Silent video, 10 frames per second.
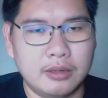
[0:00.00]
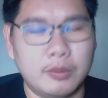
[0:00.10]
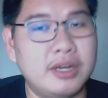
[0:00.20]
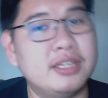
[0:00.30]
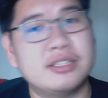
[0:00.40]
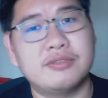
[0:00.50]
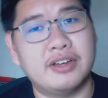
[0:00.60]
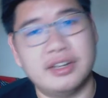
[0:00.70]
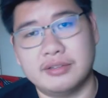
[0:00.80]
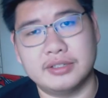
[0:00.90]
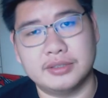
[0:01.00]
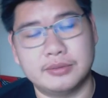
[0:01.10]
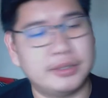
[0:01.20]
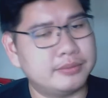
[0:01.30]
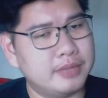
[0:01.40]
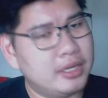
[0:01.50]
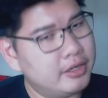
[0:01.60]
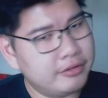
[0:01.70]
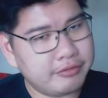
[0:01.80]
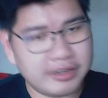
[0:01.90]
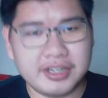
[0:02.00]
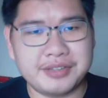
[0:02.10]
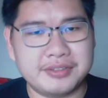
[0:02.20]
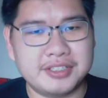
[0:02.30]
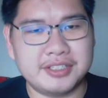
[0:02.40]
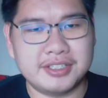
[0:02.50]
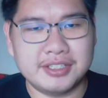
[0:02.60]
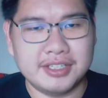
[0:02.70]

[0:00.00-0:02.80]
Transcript: What is Fundeavour? Well, Fundeavour